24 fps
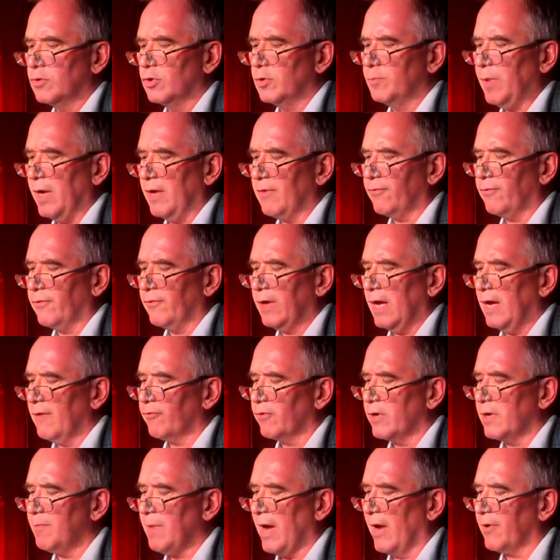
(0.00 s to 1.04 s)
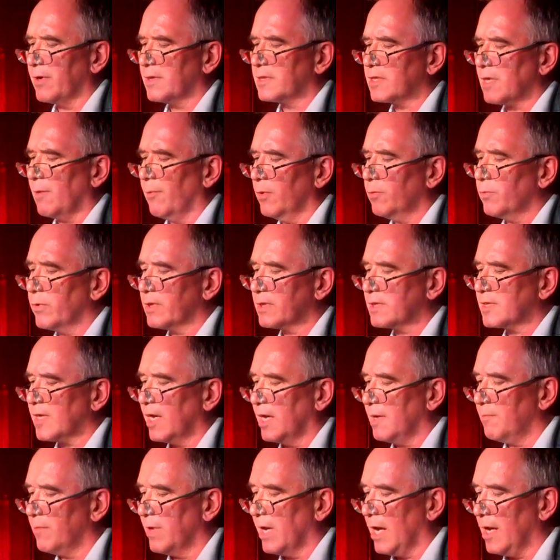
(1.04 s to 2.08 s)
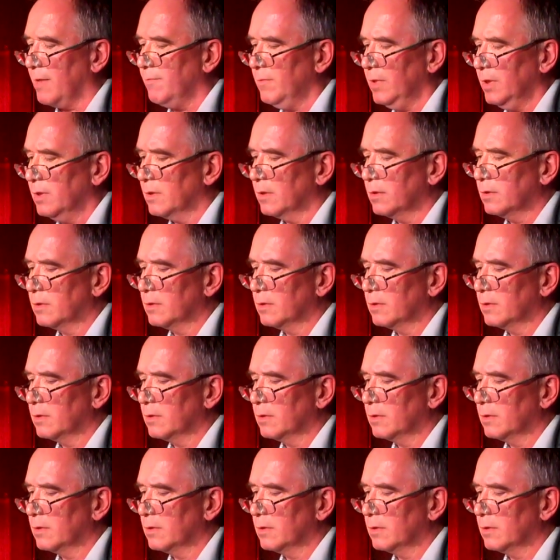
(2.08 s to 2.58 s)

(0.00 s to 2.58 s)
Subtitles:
Could Bev have remarried someone with the same name?